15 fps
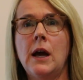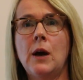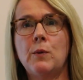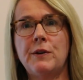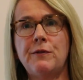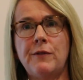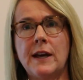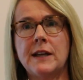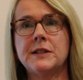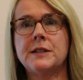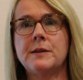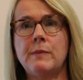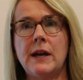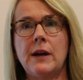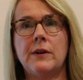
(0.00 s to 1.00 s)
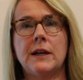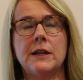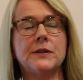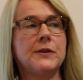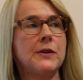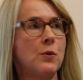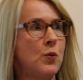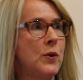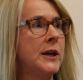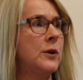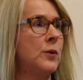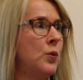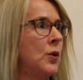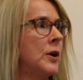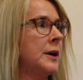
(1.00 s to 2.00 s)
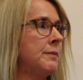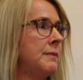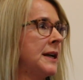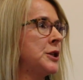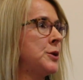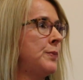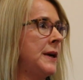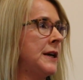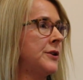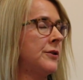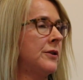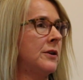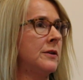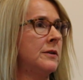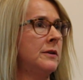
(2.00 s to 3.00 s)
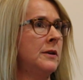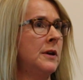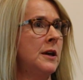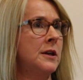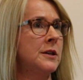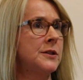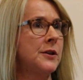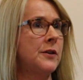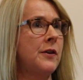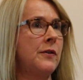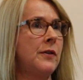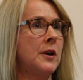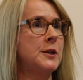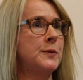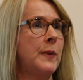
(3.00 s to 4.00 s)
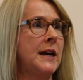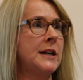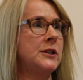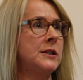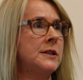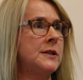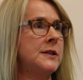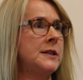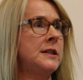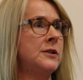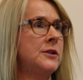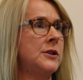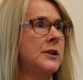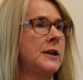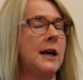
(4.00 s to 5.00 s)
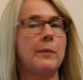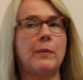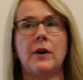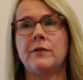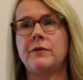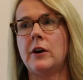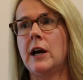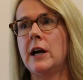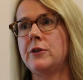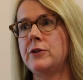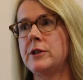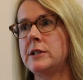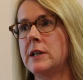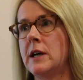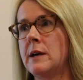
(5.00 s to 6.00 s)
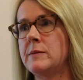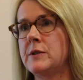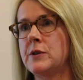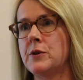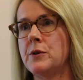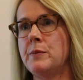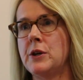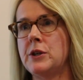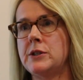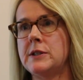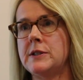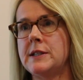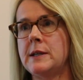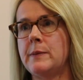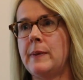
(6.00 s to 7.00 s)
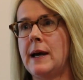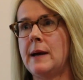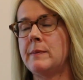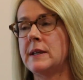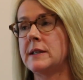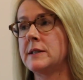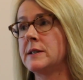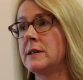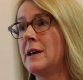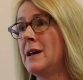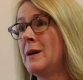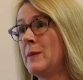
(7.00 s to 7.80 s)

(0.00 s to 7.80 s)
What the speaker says: and we found some areas that we could work much better on so that those patients didn't turn up over 100 times to emergency departments,